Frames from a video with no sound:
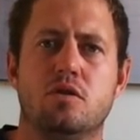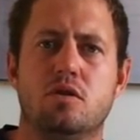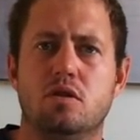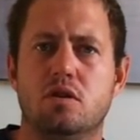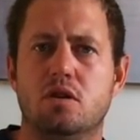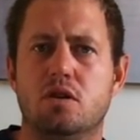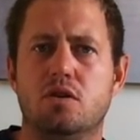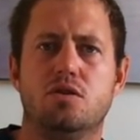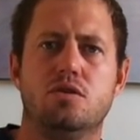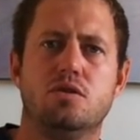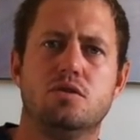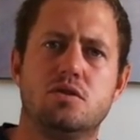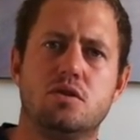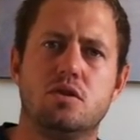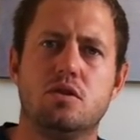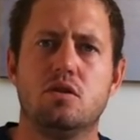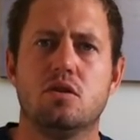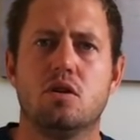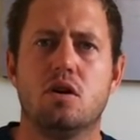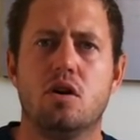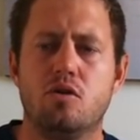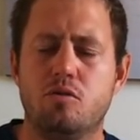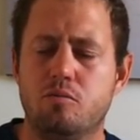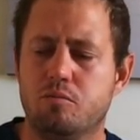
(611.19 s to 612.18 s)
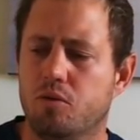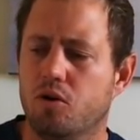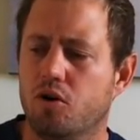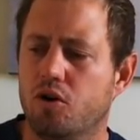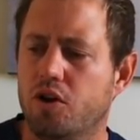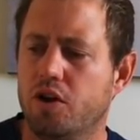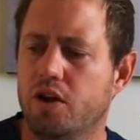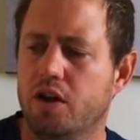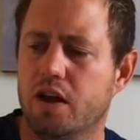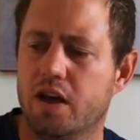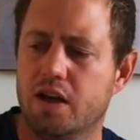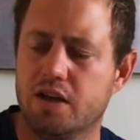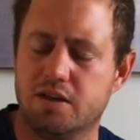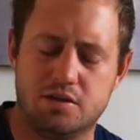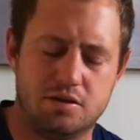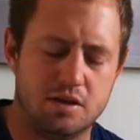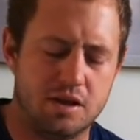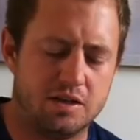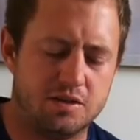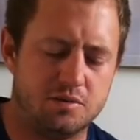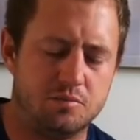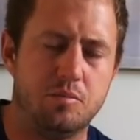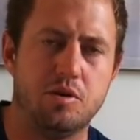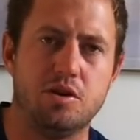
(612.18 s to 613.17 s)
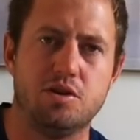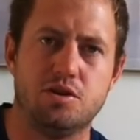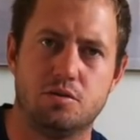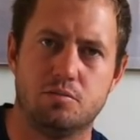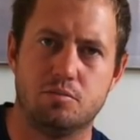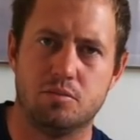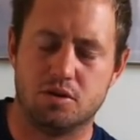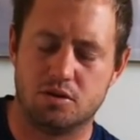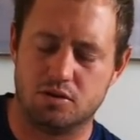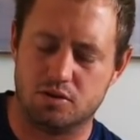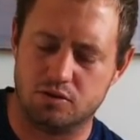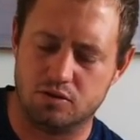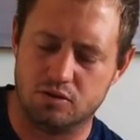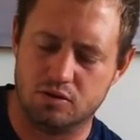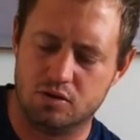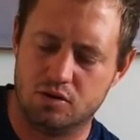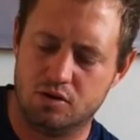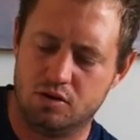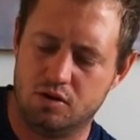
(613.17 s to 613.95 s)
you know, using your own body as, as measurements